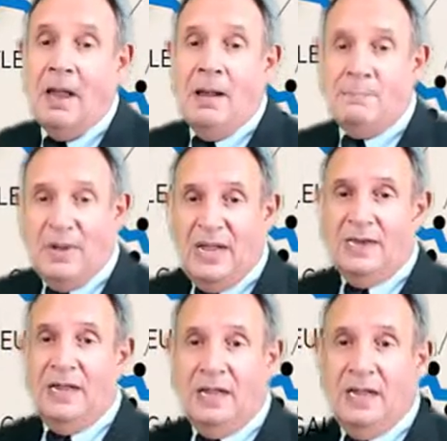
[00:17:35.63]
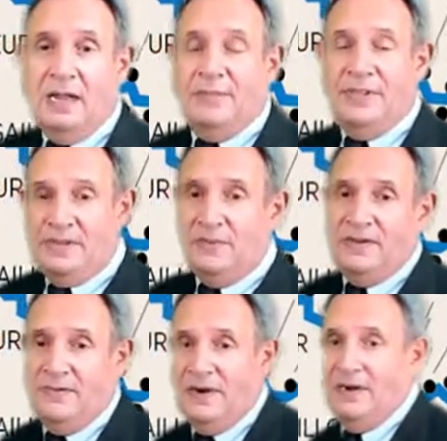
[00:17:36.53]
But this one
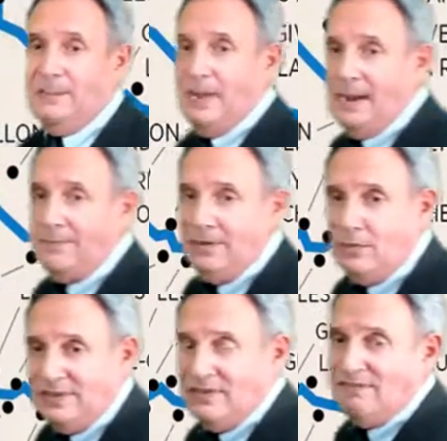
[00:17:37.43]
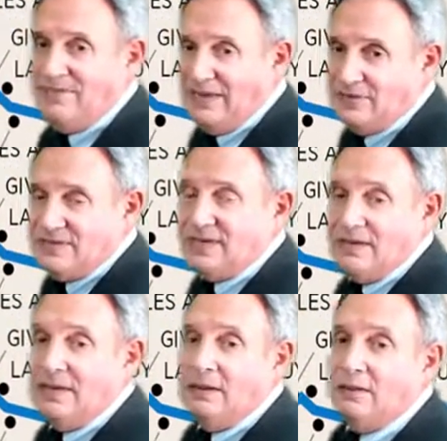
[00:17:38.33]
is very popular with the veterans
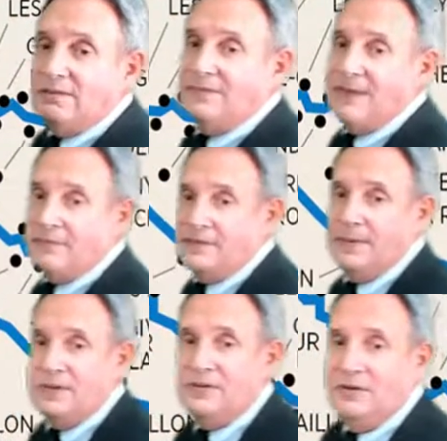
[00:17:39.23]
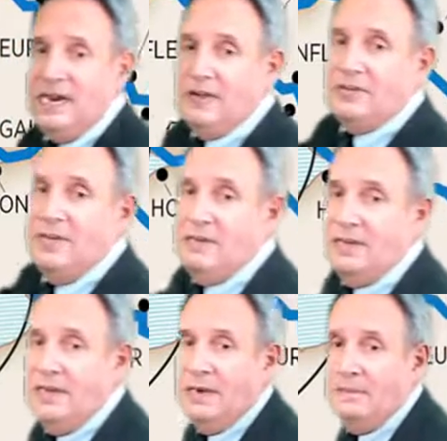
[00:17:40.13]
and the older veterans, because you can actually
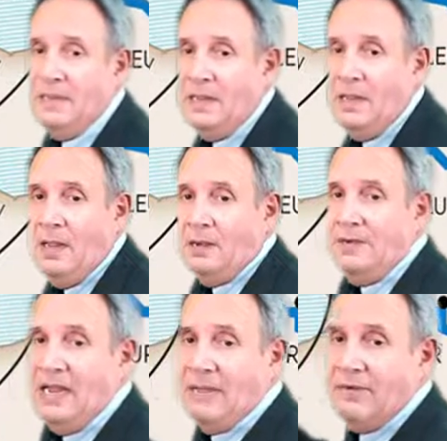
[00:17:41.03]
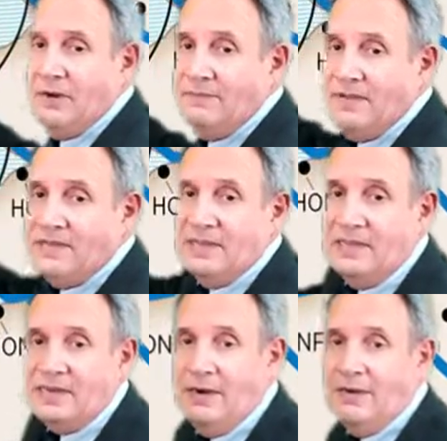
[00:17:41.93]
look here, go down here and visit
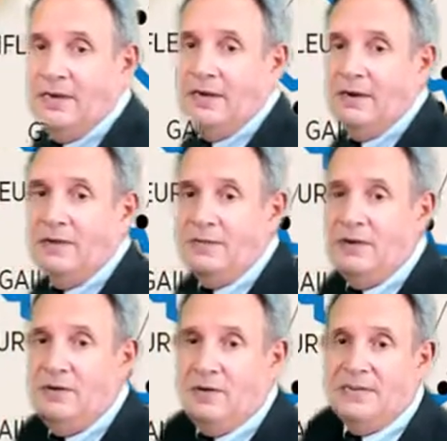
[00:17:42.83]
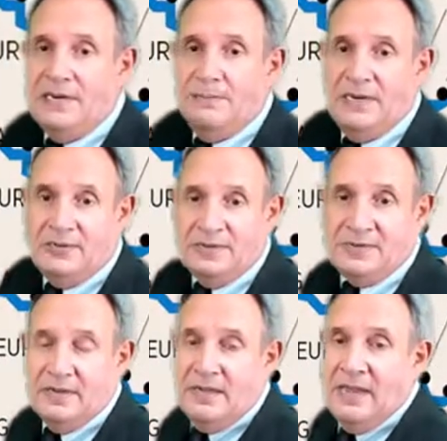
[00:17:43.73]
this area here, the Normandy
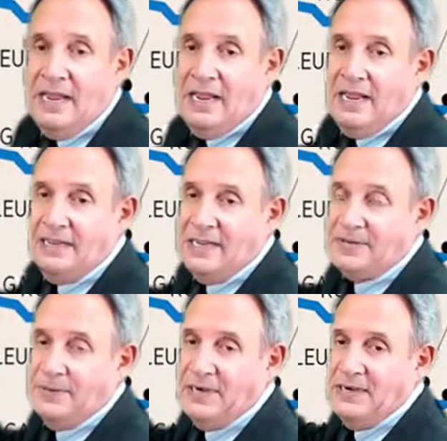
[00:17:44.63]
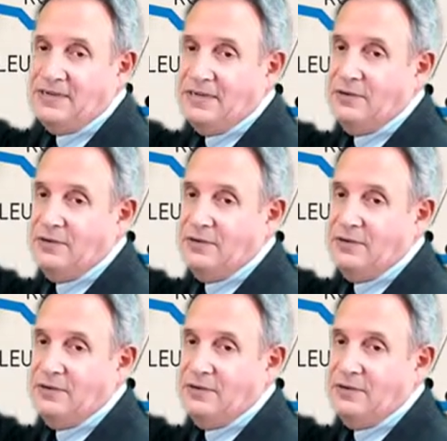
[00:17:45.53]
beaches, and that's pretty easy.